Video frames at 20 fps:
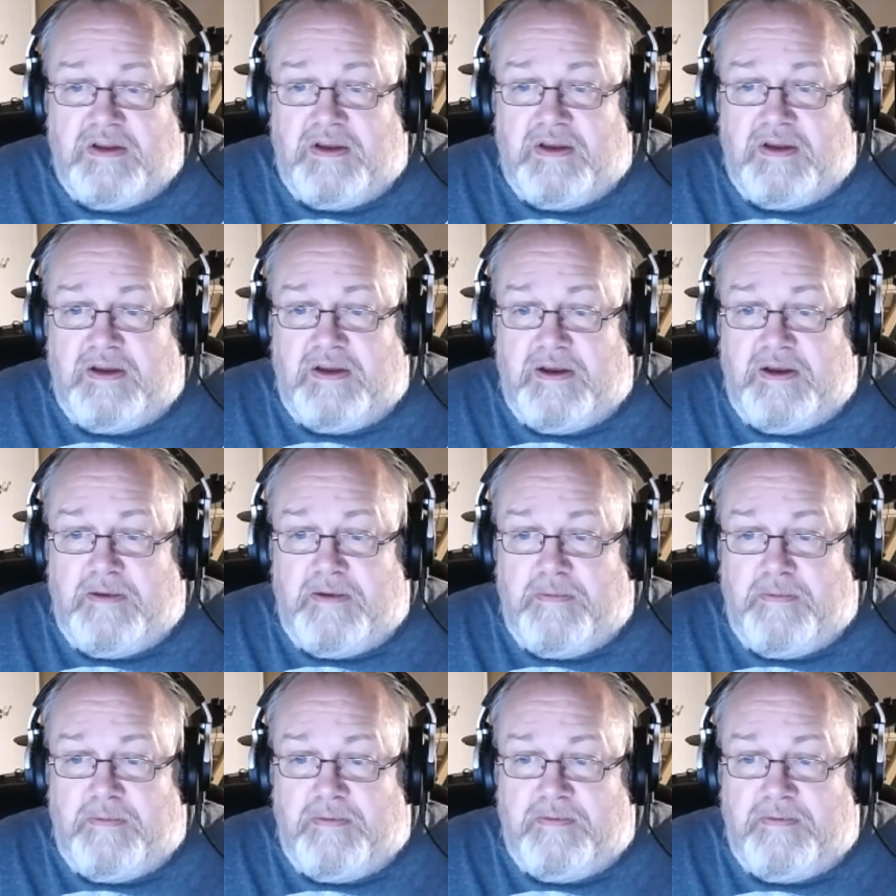
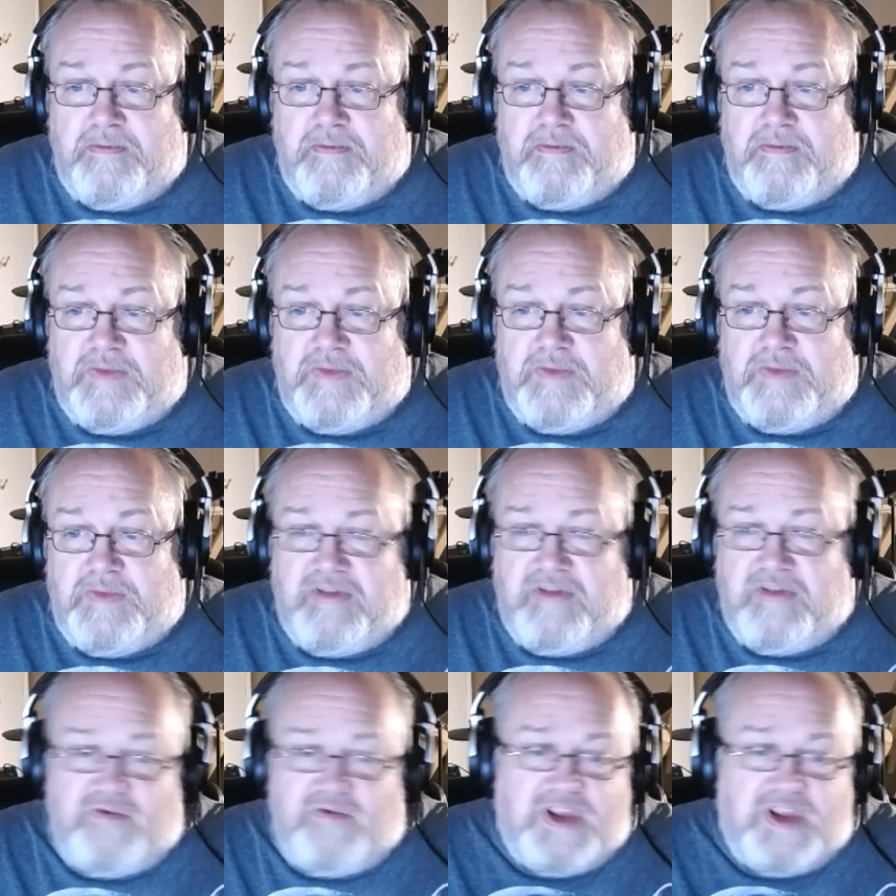There's
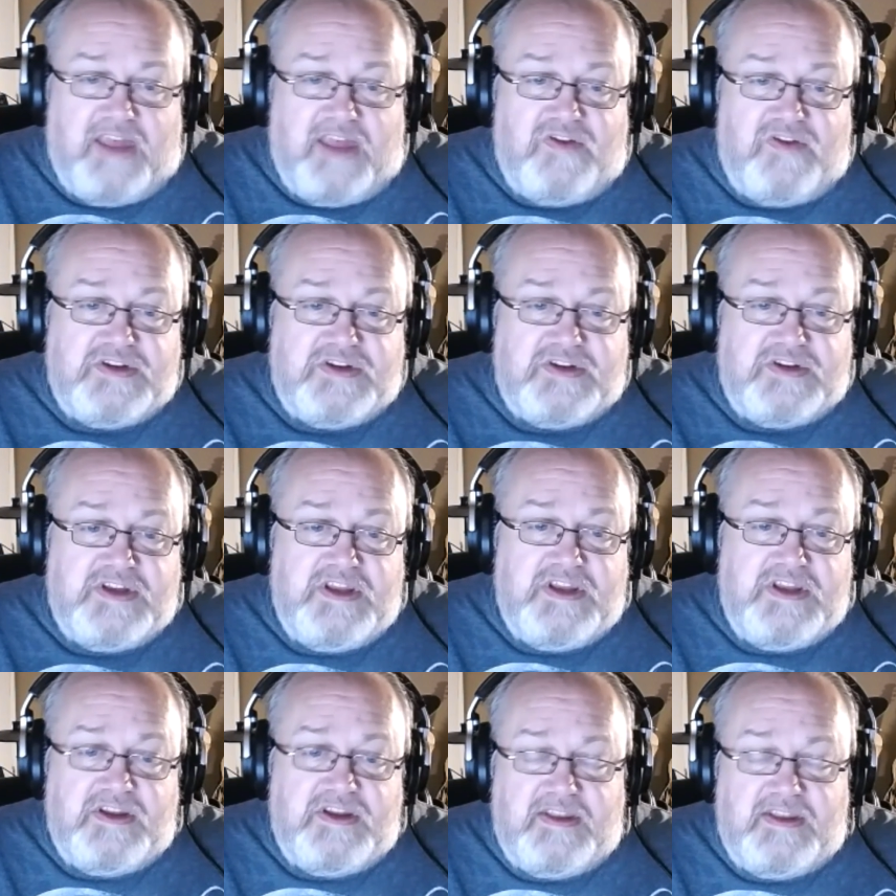never a
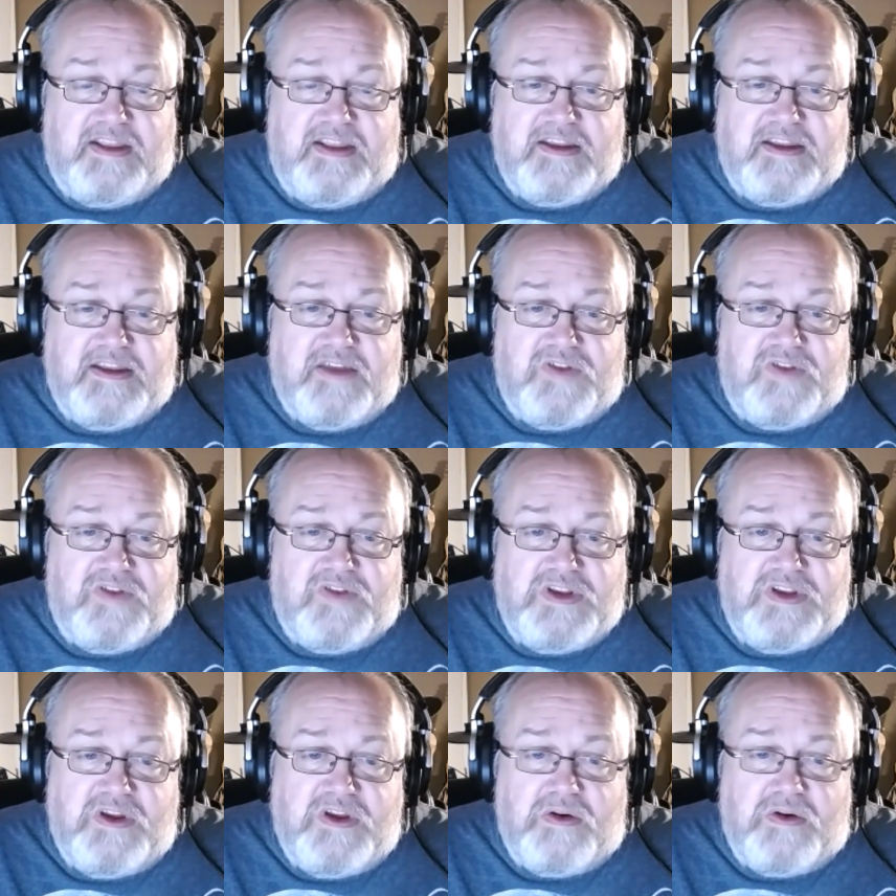guarantee in any given
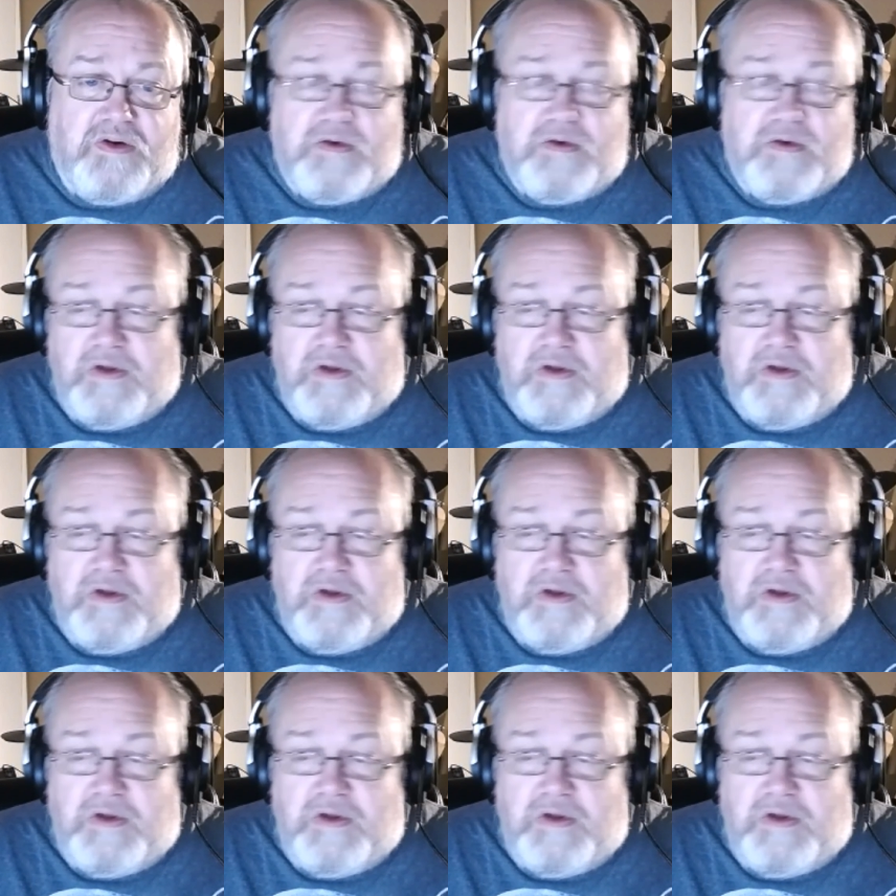year